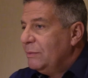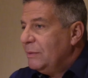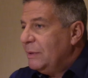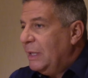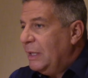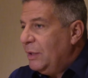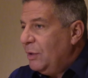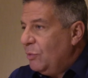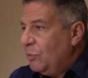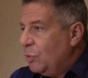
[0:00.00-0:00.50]

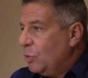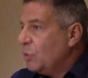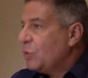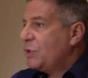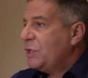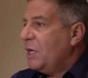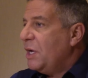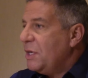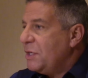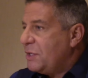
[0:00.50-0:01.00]
and the rule
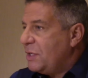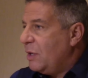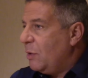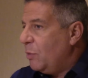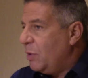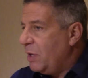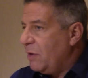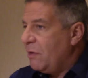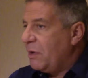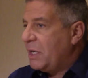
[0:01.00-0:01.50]
says that
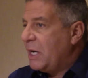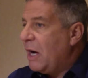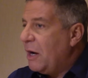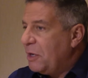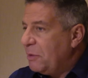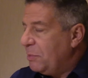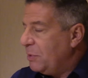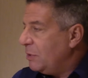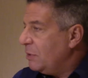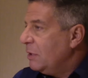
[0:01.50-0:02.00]
we are
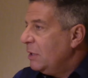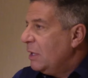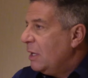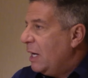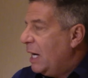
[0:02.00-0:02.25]
accountable